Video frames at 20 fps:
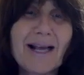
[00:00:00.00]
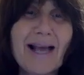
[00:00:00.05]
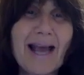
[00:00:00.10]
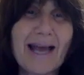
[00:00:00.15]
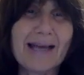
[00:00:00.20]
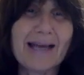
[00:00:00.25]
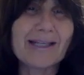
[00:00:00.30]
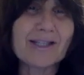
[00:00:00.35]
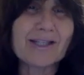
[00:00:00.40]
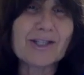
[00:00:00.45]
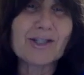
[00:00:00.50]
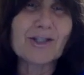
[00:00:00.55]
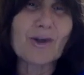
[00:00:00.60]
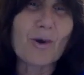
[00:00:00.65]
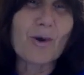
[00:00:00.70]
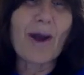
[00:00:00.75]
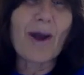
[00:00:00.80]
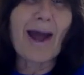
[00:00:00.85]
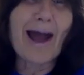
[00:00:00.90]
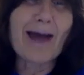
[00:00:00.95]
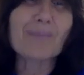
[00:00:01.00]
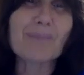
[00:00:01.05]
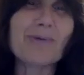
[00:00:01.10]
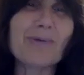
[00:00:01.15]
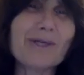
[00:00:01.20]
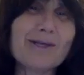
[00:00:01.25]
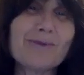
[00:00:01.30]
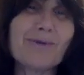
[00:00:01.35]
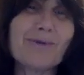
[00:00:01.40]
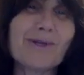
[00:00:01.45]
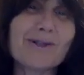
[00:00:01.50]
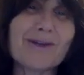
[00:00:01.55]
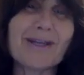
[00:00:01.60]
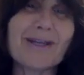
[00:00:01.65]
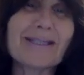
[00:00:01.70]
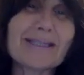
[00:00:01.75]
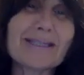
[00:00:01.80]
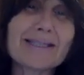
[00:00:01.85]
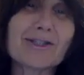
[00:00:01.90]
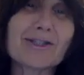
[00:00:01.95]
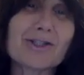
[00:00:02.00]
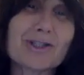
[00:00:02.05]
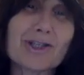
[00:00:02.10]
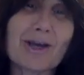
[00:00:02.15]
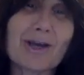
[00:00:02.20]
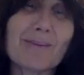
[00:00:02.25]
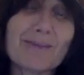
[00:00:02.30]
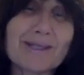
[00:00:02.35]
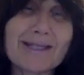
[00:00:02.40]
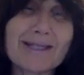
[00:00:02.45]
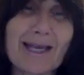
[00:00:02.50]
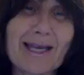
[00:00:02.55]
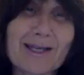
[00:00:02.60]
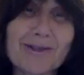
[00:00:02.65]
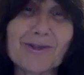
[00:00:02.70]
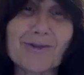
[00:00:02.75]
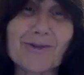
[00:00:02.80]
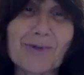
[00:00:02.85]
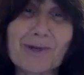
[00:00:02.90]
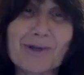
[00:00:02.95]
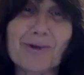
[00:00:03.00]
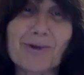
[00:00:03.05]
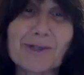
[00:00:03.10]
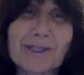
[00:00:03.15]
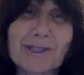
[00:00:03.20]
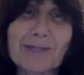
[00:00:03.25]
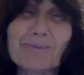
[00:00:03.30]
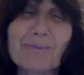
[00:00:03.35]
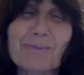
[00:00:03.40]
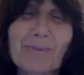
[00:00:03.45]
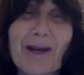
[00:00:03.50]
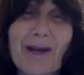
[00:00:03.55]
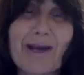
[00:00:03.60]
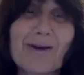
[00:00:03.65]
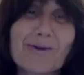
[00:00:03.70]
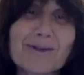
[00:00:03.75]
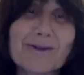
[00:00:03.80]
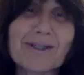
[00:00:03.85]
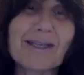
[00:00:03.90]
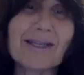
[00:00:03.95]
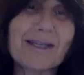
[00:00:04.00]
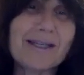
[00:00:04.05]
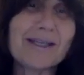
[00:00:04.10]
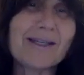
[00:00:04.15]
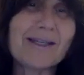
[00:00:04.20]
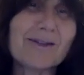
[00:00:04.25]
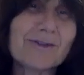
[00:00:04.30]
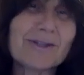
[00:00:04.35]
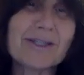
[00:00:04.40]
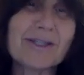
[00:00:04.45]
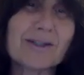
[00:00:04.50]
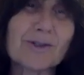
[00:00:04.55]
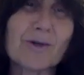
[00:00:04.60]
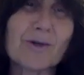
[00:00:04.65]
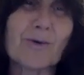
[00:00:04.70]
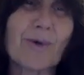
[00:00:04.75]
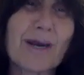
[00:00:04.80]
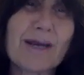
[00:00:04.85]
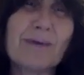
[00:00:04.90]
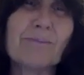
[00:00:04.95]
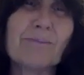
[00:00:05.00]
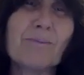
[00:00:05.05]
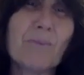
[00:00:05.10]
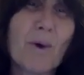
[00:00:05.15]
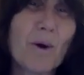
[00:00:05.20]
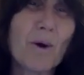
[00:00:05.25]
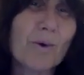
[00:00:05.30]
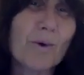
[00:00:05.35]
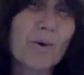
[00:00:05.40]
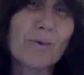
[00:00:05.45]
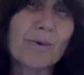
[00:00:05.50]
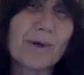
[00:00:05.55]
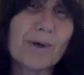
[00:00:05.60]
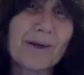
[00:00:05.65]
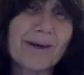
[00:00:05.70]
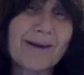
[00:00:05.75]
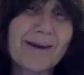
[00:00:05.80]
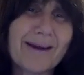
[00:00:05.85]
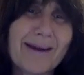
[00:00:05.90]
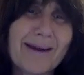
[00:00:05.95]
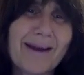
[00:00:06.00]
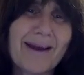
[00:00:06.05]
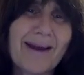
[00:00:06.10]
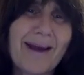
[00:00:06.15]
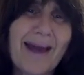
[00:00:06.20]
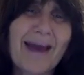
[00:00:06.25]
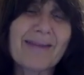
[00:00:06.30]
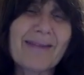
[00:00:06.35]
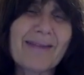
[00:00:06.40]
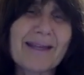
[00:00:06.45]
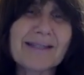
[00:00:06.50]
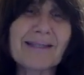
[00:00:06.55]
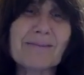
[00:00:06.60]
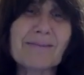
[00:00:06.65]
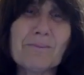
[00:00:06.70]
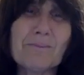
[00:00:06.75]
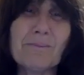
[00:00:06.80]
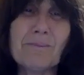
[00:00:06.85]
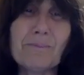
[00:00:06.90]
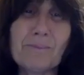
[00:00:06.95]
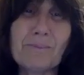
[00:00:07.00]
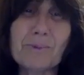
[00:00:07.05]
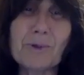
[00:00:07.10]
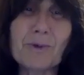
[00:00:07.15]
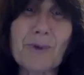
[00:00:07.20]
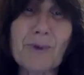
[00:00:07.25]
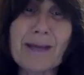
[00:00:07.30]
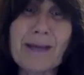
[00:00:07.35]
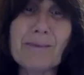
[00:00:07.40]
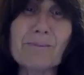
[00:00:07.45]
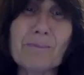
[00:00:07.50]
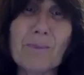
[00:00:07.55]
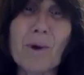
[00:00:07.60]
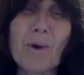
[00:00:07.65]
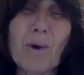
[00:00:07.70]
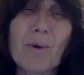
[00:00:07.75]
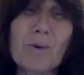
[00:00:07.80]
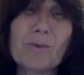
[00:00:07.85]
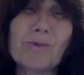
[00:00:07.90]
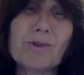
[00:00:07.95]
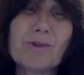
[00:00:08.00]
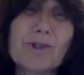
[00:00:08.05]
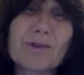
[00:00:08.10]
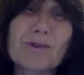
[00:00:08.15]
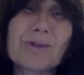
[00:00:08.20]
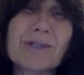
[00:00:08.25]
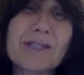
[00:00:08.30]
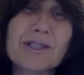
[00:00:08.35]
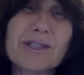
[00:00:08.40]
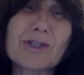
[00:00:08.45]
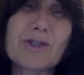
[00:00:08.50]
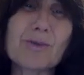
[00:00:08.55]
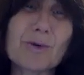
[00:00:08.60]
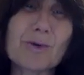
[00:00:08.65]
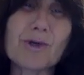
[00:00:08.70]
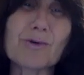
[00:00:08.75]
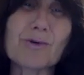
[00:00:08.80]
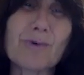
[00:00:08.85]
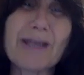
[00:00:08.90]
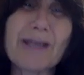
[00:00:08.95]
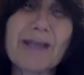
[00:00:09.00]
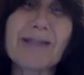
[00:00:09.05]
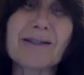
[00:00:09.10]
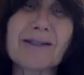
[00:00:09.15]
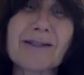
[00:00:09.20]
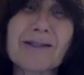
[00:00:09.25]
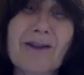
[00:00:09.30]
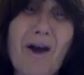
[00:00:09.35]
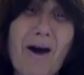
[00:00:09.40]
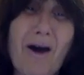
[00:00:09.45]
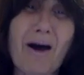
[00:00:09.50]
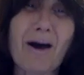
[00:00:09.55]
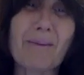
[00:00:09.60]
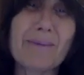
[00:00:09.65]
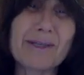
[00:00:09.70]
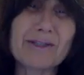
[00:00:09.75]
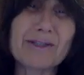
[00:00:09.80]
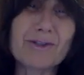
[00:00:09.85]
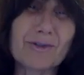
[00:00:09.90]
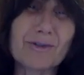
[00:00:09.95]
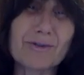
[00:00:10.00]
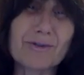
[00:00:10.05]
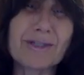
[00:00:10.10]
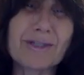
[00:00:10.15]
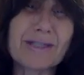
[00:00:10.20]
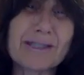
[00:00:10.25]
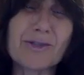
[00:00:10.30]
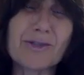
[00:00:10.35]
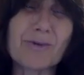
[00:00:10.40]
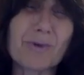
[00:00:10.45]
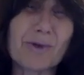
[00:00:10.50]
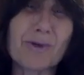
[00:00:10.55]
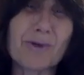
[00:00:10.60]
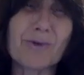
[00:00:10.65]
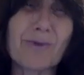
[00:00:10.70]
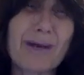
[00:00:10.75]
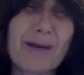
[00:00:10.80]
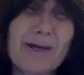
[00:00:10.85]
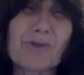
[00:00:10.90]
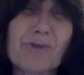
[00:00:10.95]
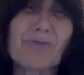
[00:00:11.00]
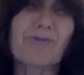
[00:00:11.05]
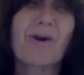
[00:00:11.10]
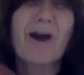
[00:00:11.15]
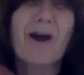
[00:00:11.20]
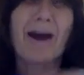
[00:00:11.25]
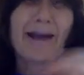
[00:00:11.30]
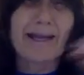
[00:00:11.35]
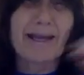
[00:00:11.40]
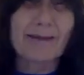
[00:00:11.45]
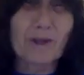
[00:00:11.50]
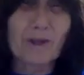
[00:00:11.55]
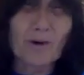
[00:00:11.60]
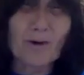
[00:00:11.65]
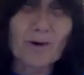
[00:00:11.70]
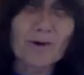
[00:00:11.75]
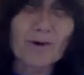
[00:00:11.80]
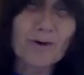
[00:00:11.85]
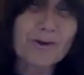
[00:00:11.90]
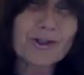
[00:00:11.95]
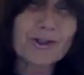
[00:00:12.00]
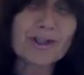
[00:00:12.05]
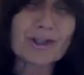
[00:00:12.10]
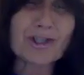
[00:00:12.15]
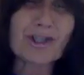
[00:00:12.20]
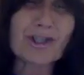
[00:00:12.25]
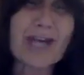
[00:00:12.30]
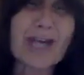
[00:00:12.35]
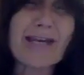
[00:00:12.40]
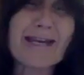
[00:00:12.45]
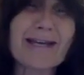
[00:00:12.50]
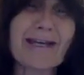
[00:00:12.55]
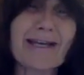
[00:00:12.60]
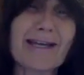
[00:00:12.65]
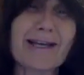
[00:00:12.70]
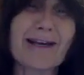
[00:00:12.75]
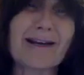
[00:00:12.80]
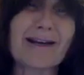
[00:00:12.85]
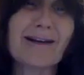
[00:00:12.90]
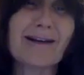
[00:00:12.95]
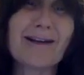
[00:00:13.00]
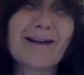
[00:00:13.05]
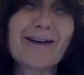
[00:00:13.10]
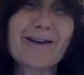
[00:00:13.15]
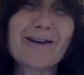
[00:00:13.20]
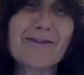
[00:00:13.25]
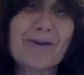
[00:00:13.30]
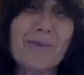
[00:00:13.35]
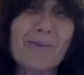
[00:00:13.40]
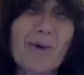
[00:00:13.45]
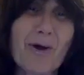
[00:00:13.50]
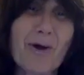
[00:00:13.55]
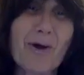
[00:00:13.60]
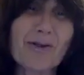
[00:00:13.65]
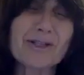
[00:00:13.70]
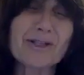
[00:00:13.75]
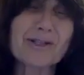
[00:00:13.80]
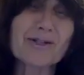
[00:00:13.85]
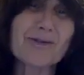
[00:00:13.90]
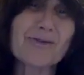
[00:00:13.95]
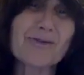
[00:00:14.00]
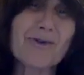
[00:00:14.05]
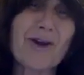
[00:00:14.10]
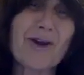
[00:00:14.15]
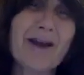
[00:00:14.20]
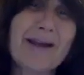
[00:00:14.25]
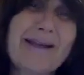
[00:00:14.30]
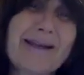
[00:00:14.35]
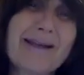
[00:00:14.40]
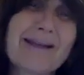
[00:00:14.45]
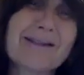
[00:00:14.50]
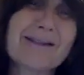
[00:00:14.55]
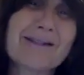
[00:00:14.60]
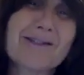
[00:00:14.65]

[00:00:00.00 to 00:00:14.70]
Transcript: and he's so happy. And he realizes Hashem is answering his prayers. And then he hears this great moan. And this great moan turns into a great sob and turns into a great cry. And the earth is shaking from all this crying and